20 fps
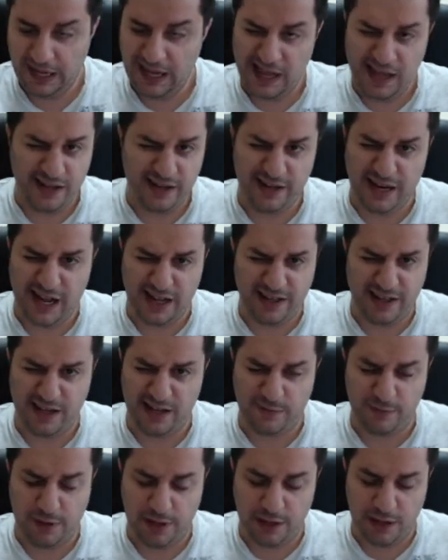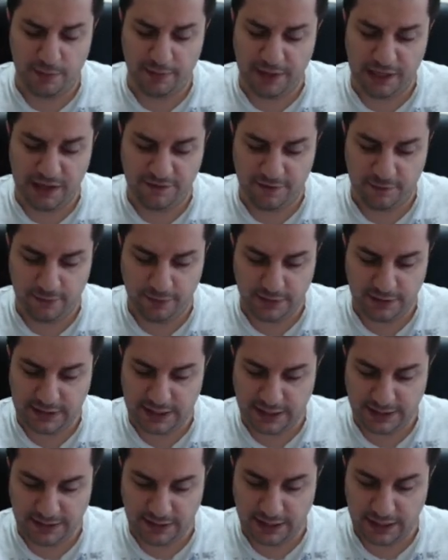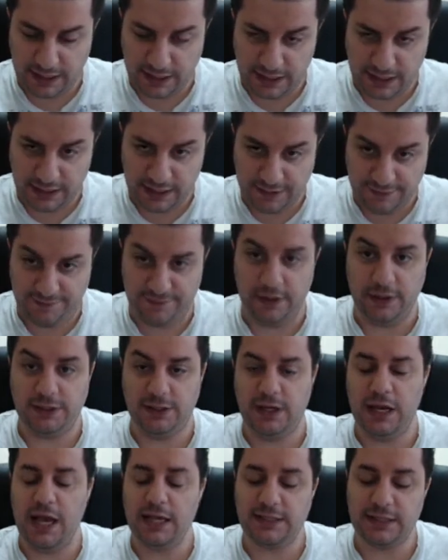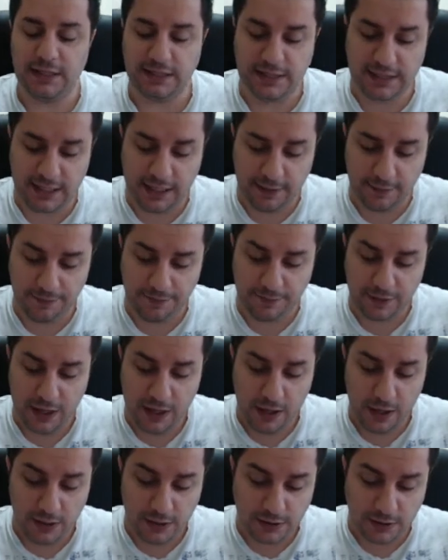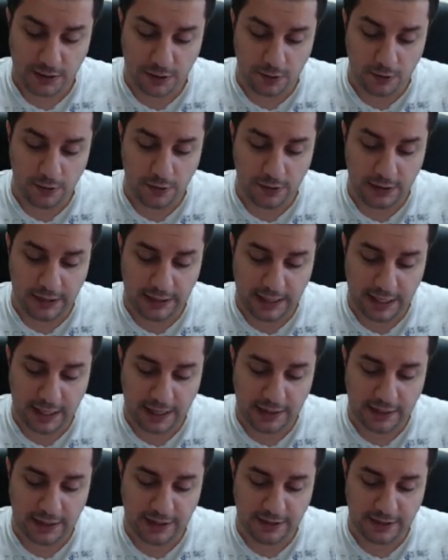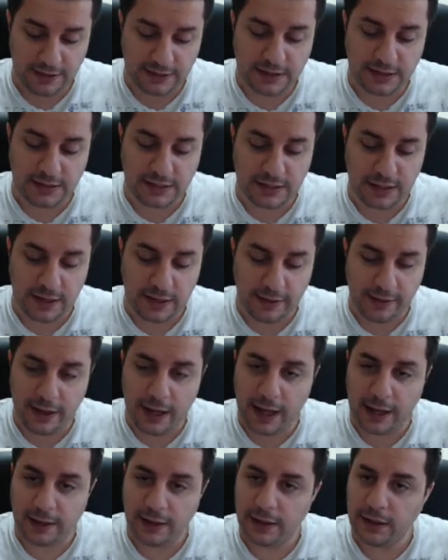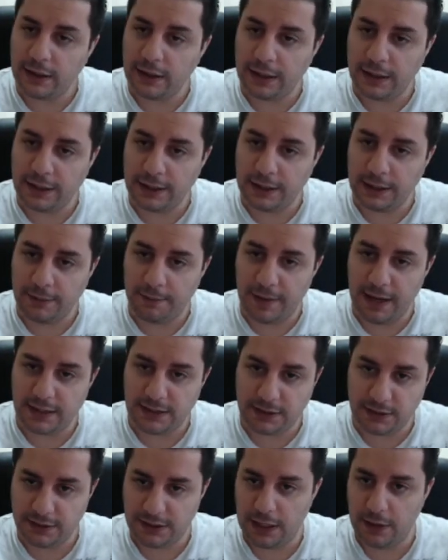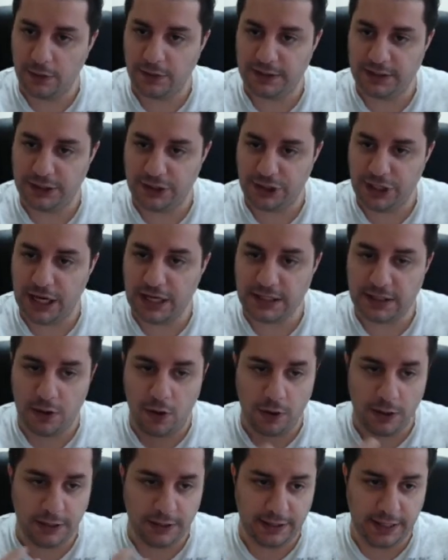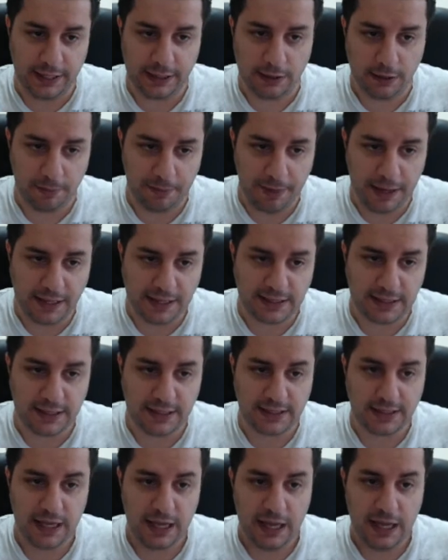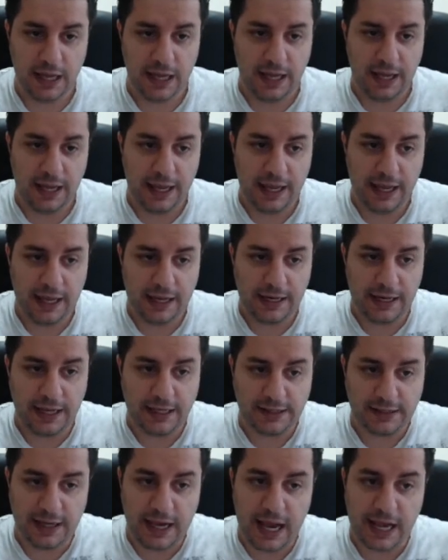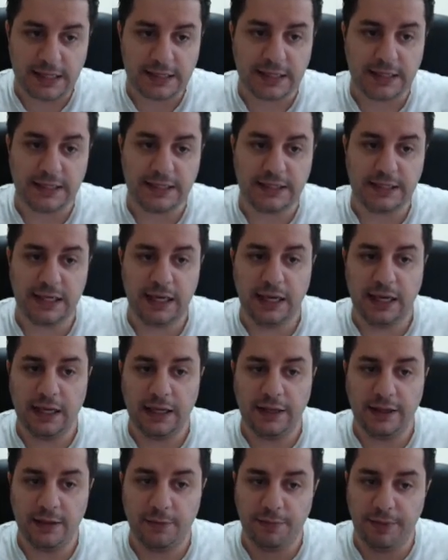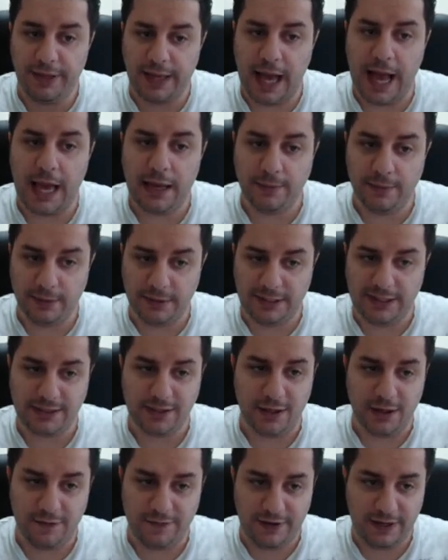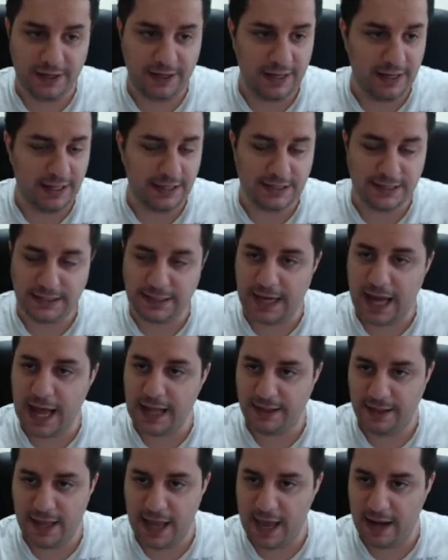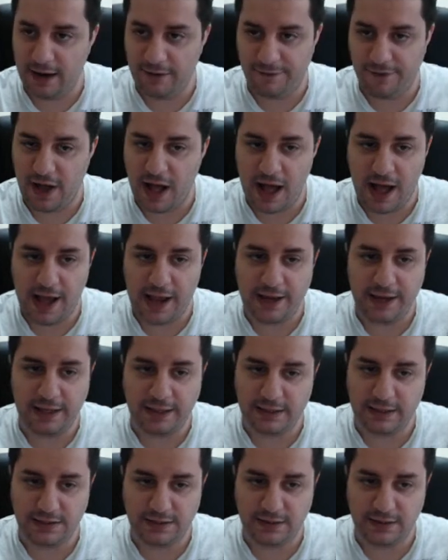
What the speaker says: Not that big of a boost as you guys can see. So again, this is not a master that I would suggest on a daily basis. And as you guys can see, the PI boosts of it, it's not that of high. It's